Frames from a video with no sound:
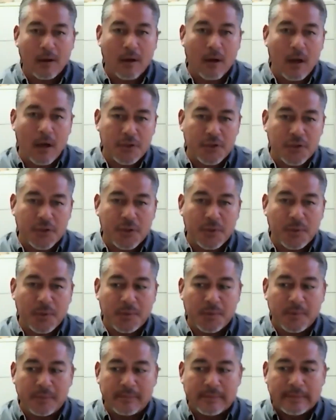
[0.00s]
going to cause you
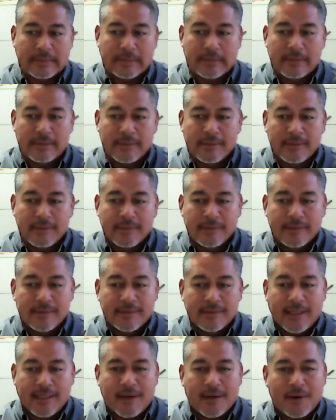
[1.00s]
to,
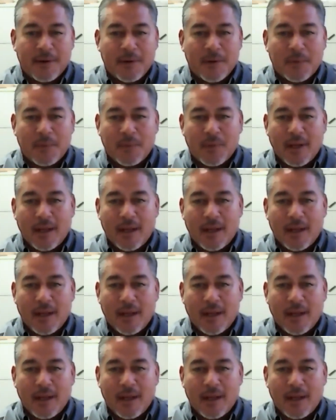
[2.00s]
I don't know,